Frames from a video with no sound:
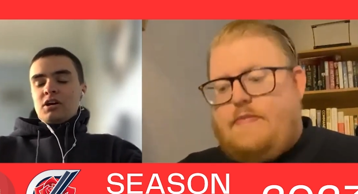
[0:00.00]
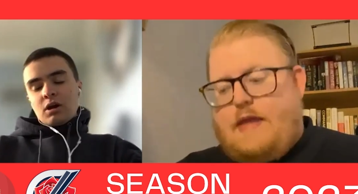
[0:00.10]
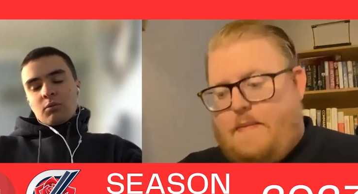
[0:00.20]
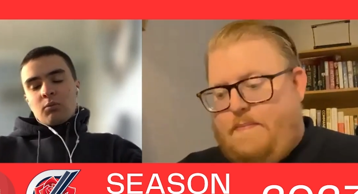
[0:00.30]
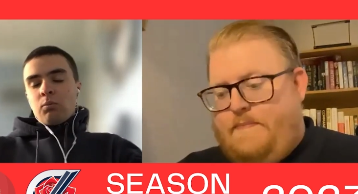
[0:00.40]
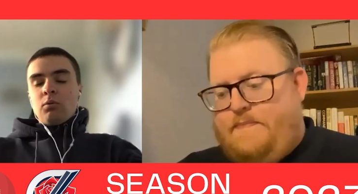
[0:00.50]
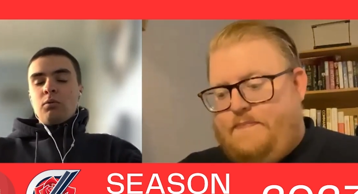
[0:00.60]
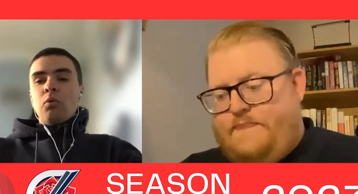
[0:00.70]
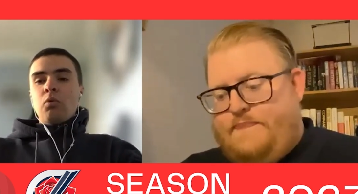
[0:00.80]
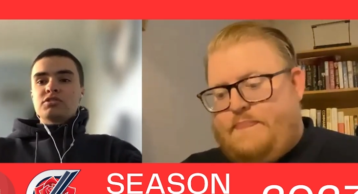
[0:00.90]
Speaker 1: Yeah.
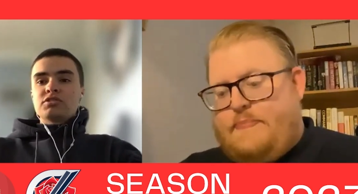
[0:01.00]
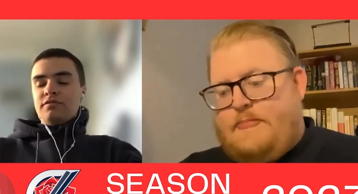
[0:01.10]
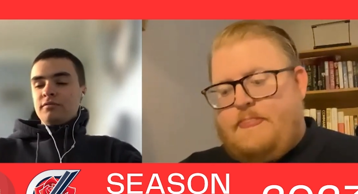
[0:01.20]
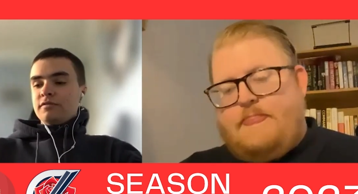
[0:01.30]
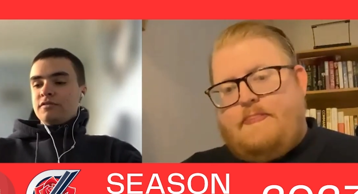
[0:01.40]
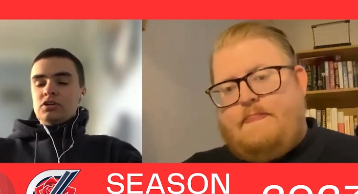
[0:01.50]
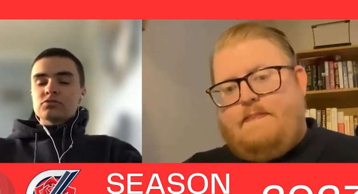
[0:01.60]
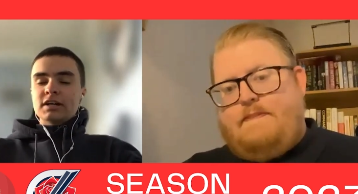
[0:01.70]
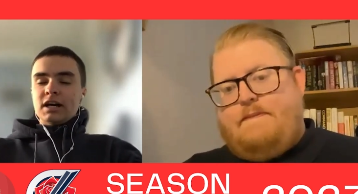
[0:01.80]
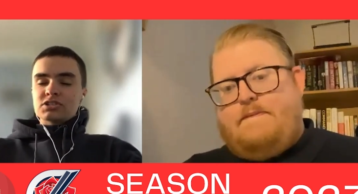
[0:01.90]
What is your f-
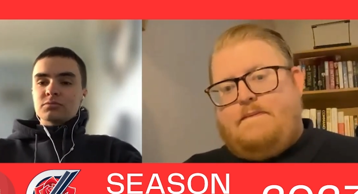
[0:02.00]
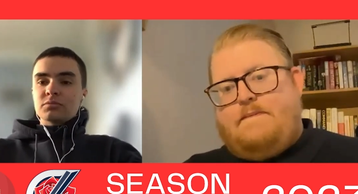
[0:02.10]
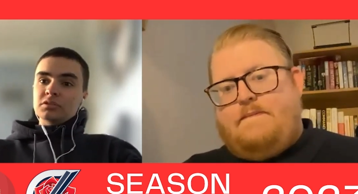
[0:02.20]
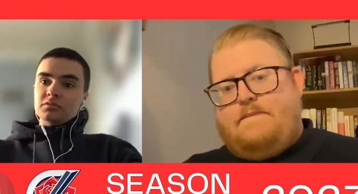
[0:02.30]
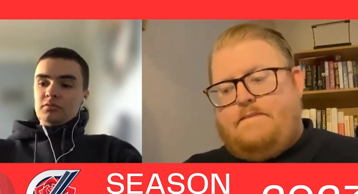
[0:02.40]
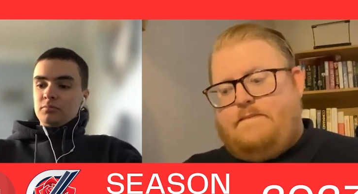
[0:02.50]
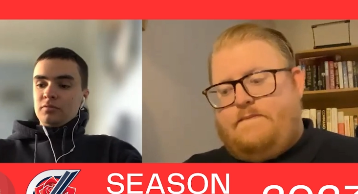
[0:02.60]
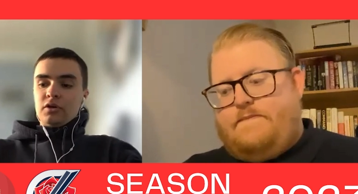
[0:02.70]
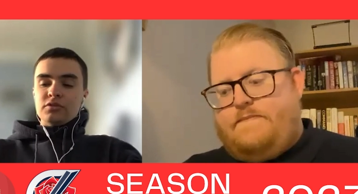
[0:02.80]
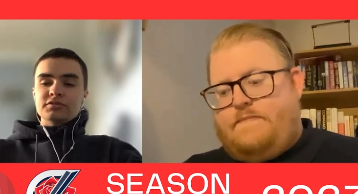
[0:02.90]
first reaction when
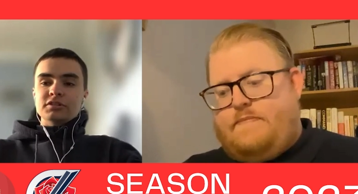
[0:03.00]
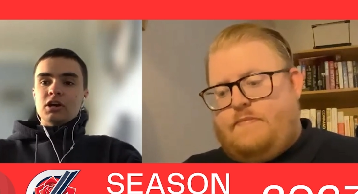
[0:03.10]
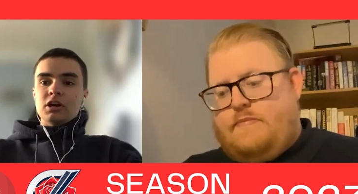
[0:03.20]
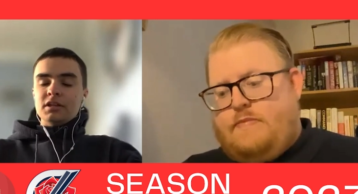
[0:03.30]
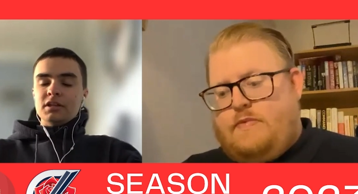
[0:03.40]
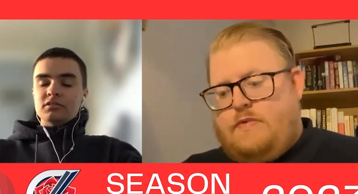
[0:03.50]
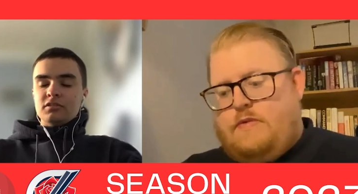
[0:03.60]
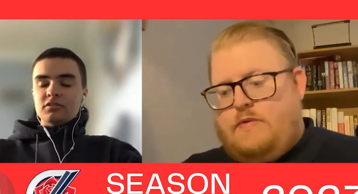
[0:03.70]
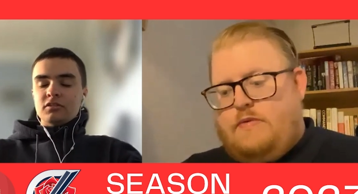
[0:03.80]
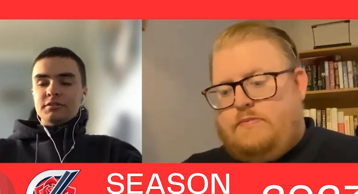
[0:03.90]
with those three coming into
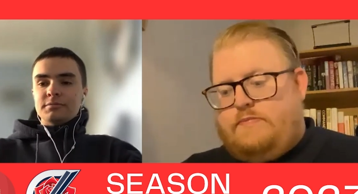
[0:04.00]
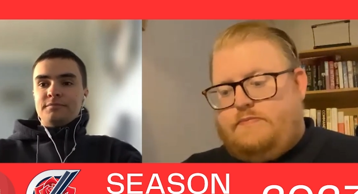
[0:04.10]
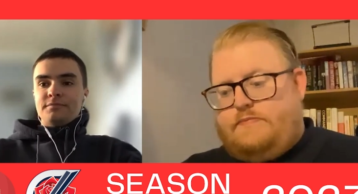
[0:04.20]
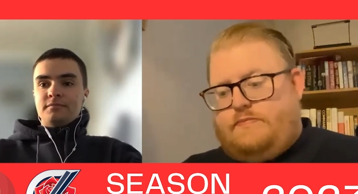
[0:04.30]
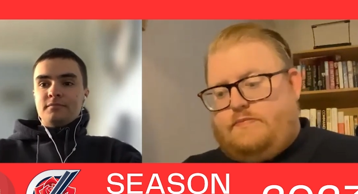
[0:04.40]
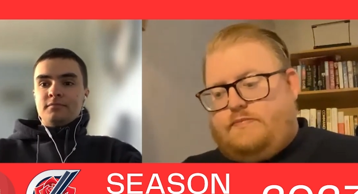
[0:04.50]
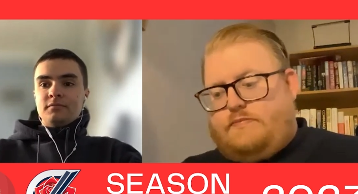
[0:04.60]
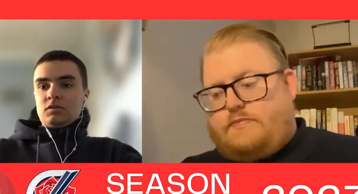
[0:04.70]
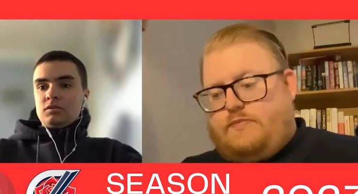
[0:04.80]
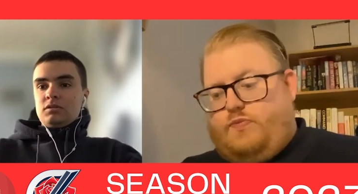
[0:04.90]
the side?
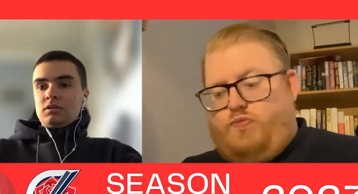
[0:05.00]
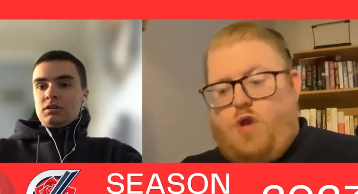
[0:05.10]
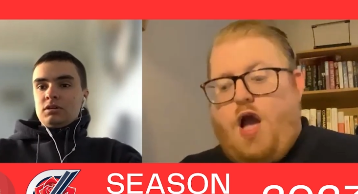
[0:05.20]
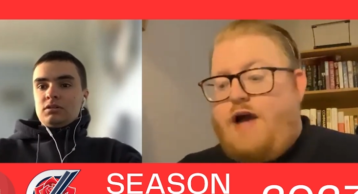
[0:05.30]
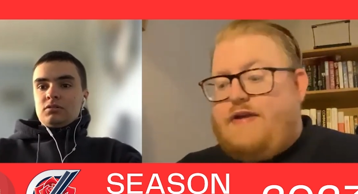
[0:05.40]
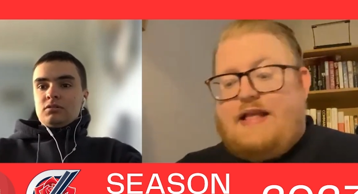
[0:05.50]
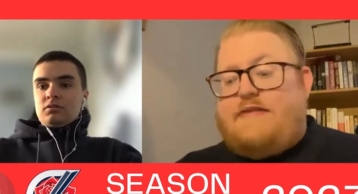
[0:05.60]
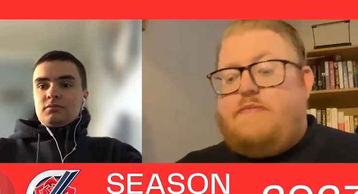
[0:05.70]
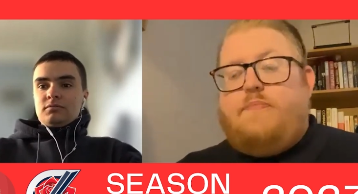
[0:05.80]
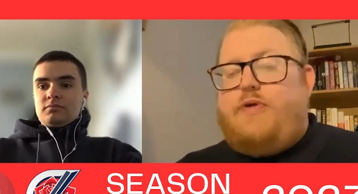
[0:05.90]
Speaker 2: I think
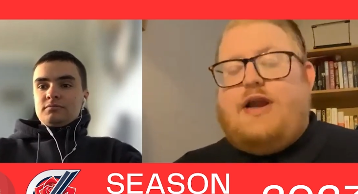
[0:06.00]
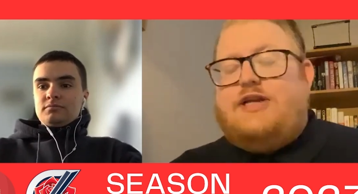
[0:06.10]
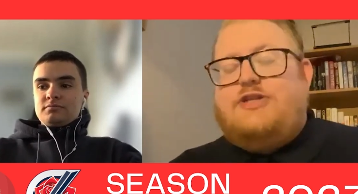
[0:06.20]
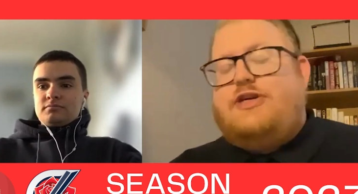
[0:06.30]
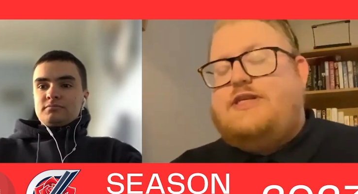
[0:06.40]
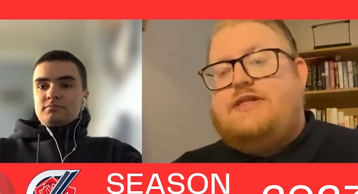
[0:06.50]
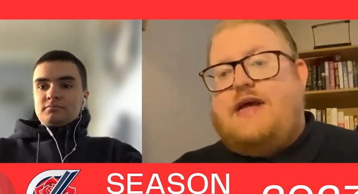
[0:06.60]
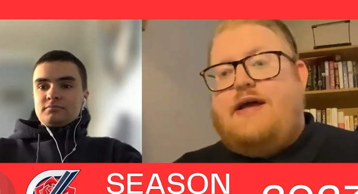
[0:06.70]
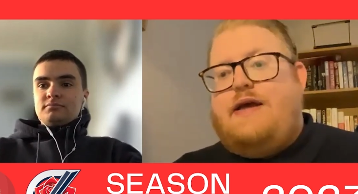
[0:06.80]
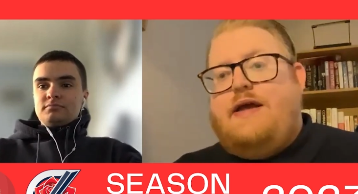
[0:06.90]
there's some brilliant choices
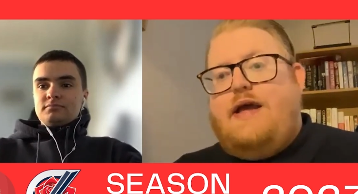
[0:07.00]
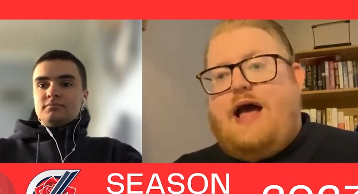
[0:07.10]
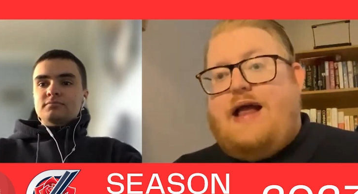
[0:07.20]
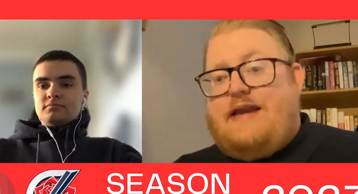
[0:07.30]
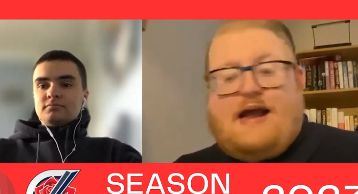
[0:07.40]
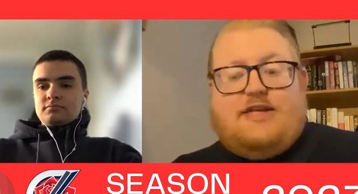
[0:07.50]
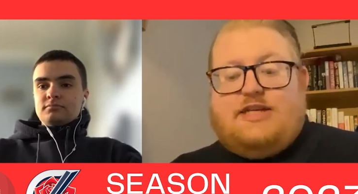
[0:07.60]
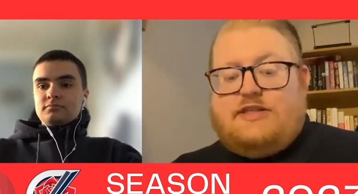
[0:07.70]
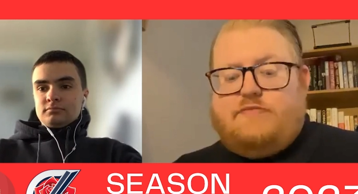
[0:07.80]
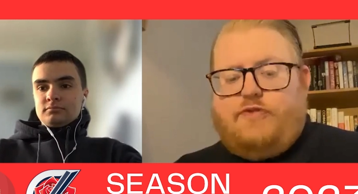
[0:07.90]
there, and
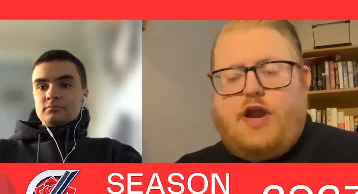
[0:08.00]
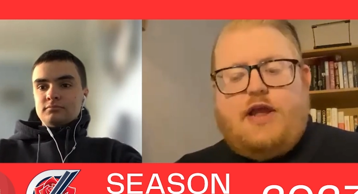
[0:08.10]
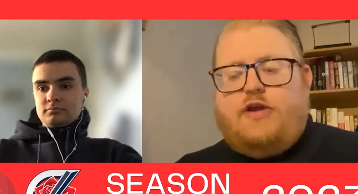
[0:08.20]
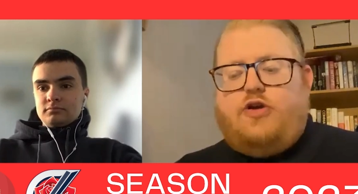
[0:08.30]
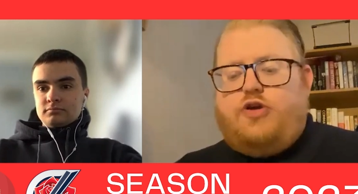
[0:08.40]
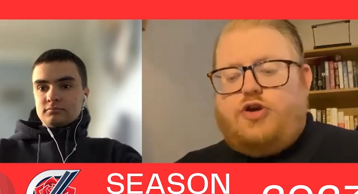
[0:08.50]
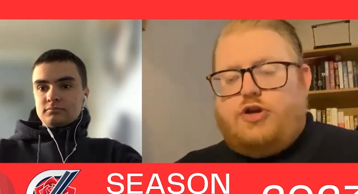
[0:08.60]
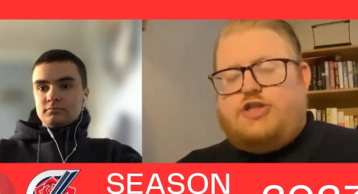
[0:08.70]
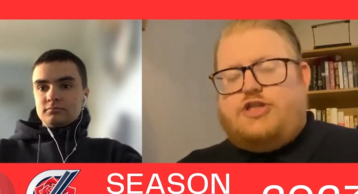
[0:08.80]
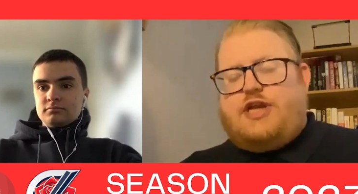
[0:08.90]
actually some really
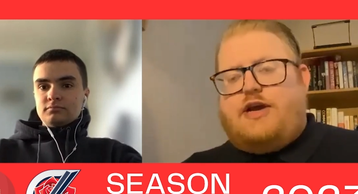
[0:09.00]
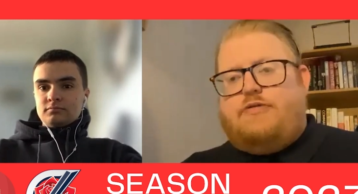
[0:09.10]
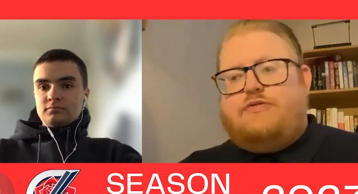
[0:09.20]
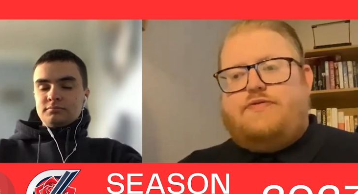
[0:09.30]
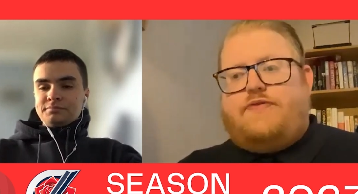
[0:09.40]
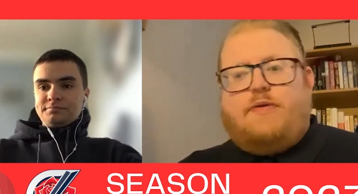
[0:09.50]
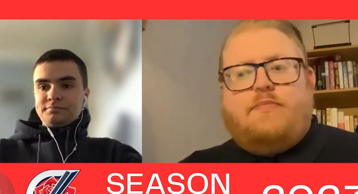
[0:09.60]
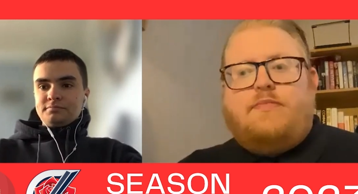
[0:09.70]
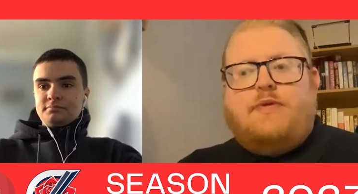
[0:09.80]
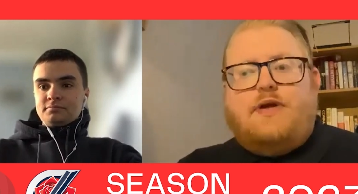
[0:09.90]
good steals
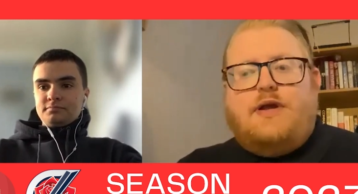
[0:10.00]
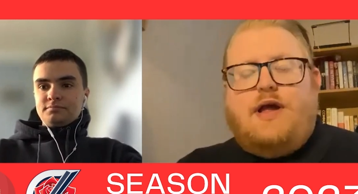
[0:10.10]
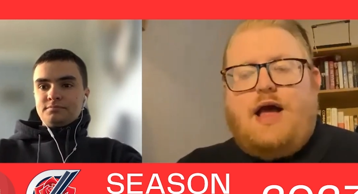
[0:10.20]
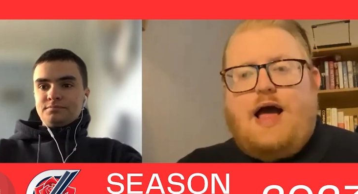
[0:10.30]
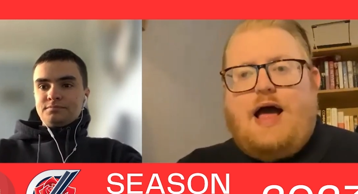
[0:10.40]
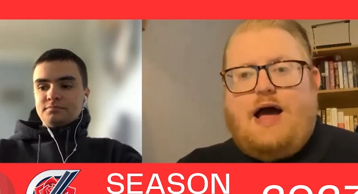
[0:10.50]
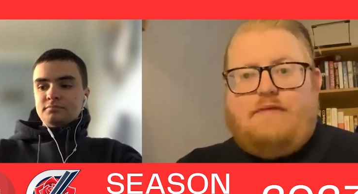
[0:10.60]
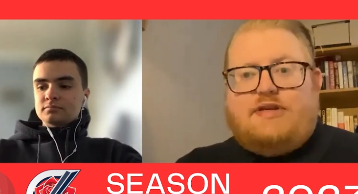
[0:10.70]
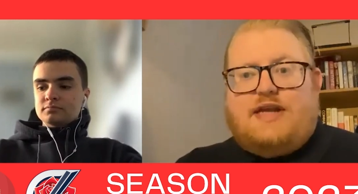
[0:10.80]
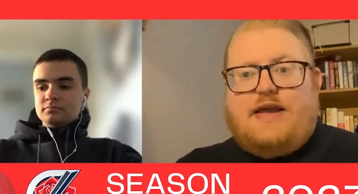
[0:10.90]
from uh,
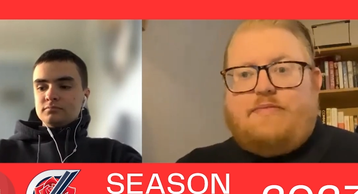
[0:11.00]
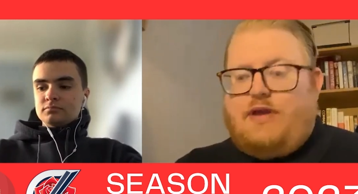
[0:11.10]
other teams.